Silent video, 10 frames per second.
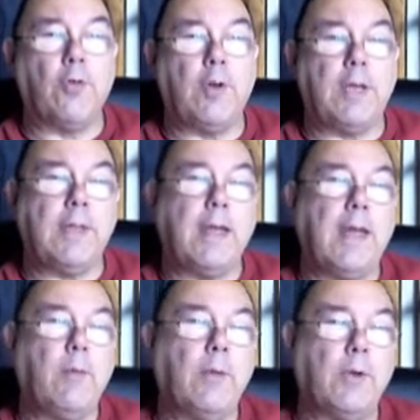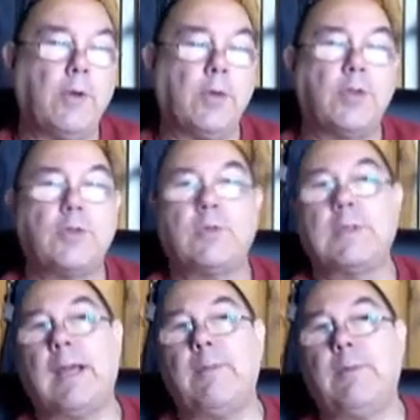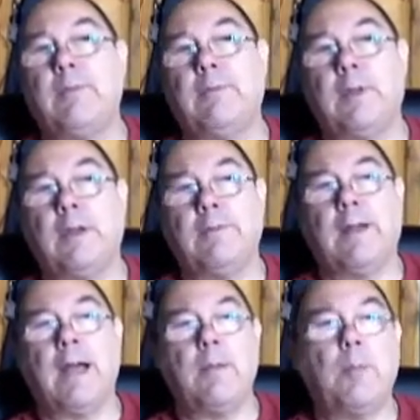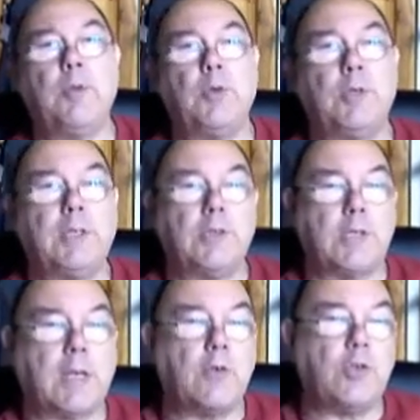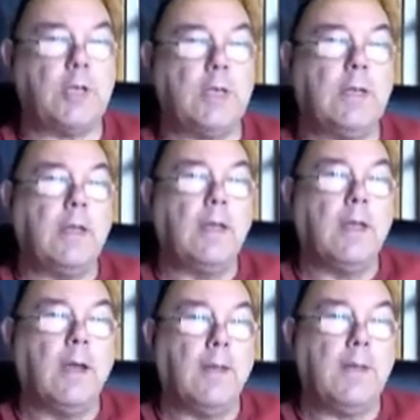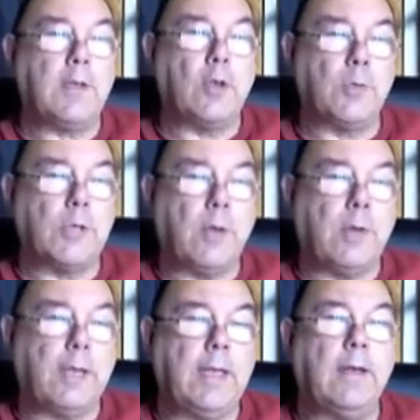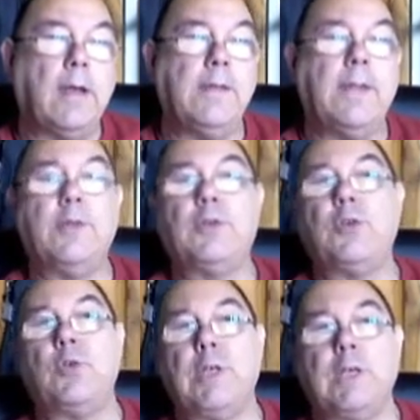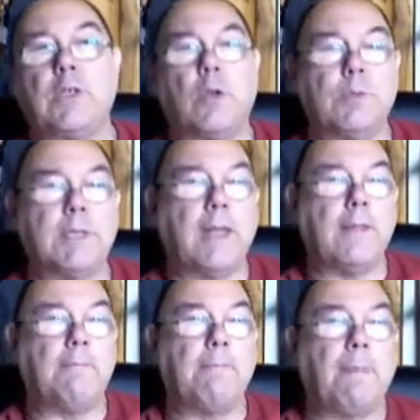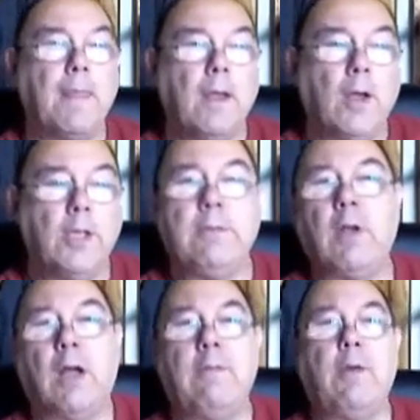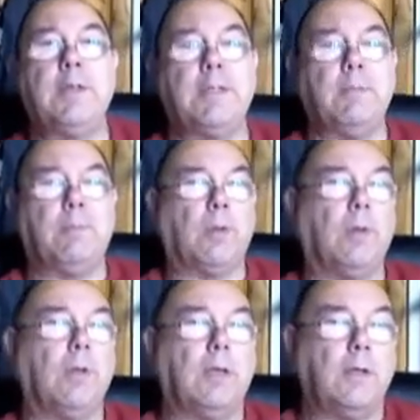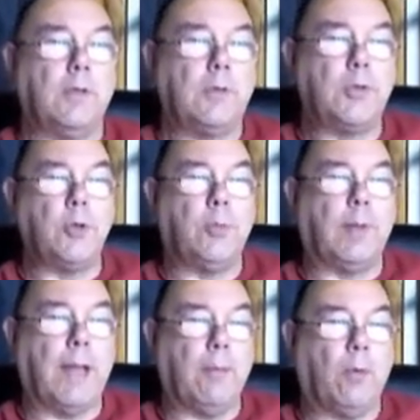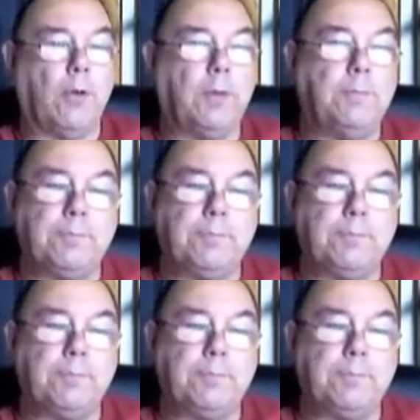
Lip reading: rainier there with another type of fibre producing a second sheet. And this comes down here, and then the two sheets come together, and you've got a very simple two-ply board.